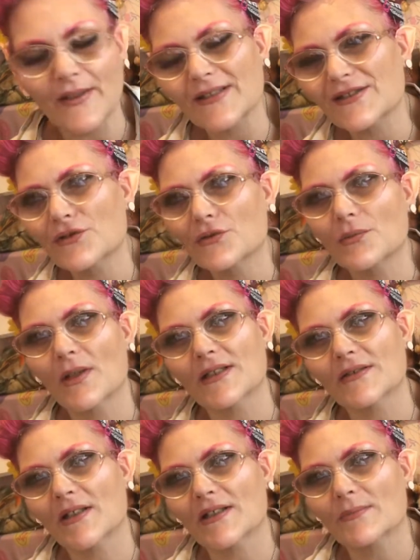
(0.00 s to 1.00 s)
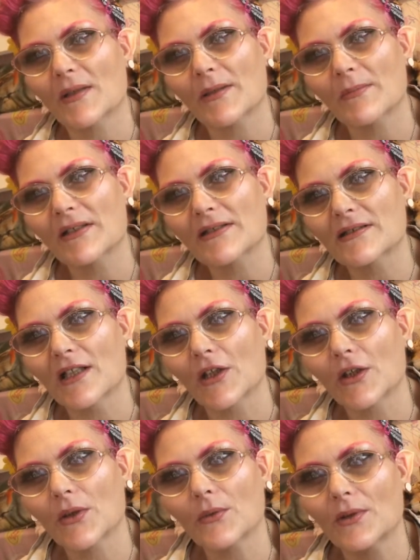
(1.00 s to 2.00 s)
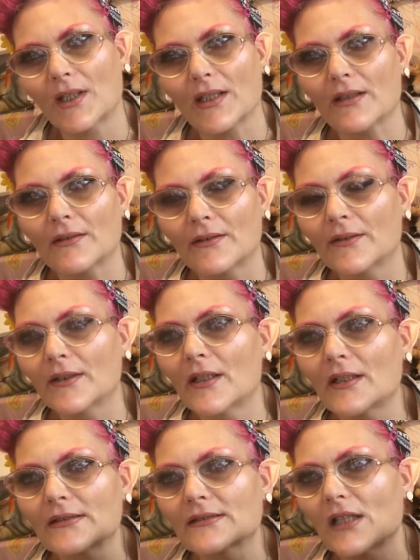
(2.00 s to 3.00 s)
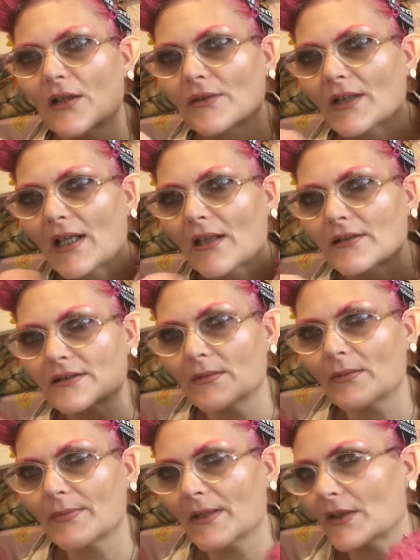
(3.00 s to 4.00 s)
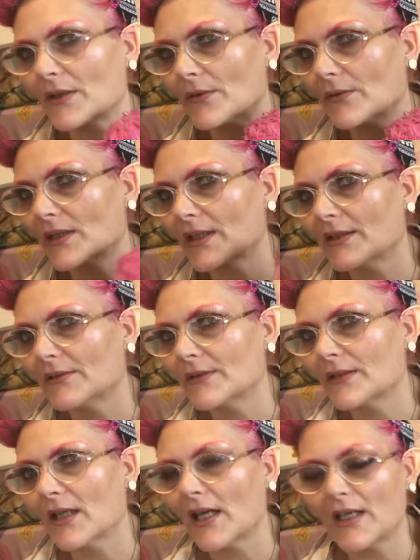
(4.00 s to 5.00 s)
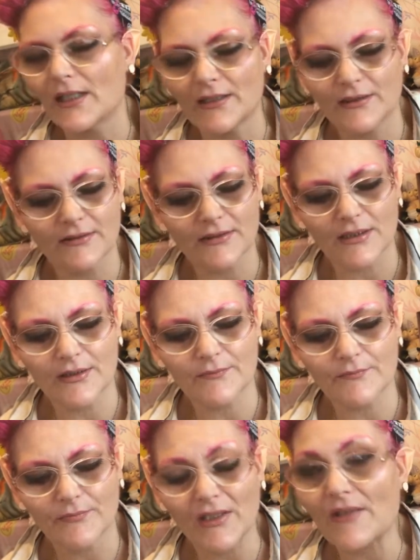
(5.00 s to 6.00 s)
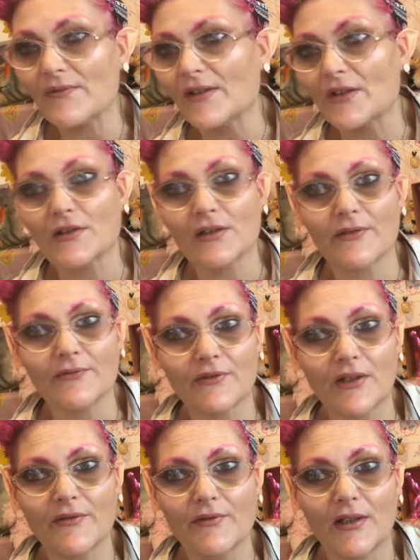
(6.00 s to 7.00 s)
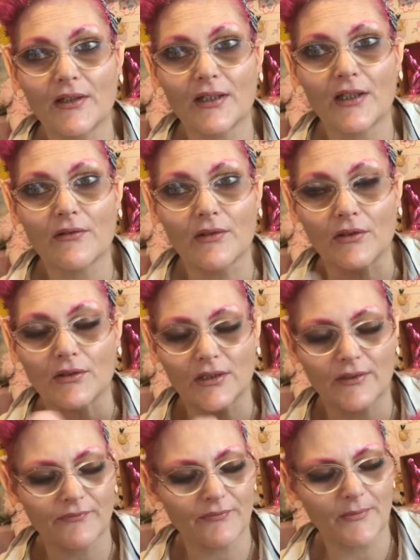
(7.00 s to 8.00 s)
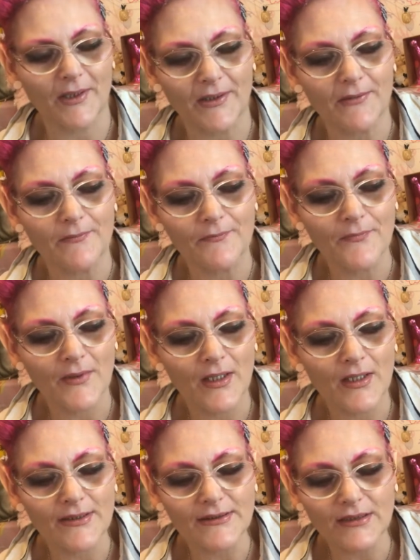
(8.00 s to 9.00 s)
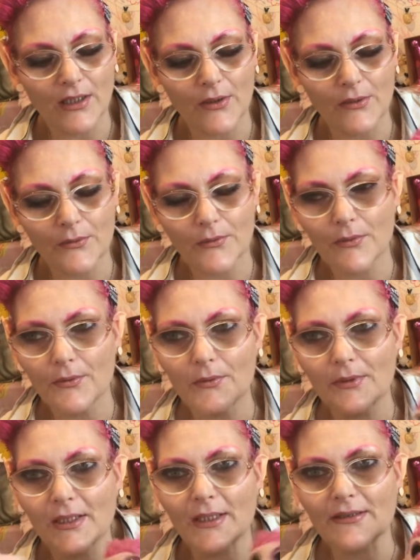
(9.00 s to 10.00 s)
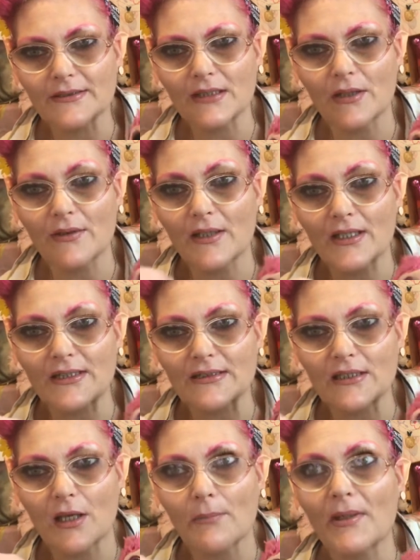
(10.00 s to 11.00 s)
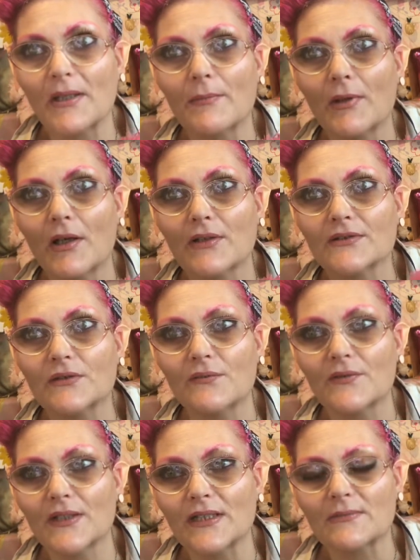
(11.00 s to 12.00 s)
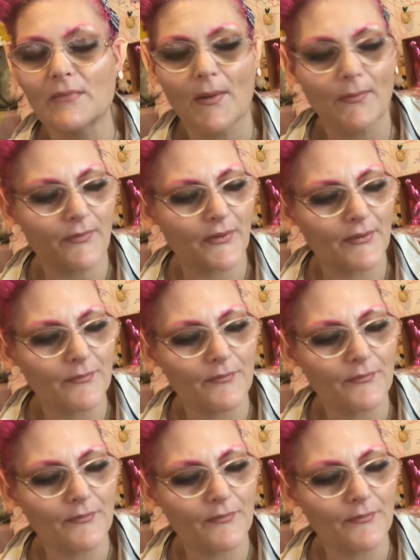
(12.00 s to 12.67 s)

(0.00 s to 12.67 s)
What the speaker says: That's a good word to explain me, isn't it? Kooky. So yeah, so I'm a bit kooky. And if they're good enough for Graveyard Girl, they're good enough for me. So yeah, so that is Pink Parcel for this month.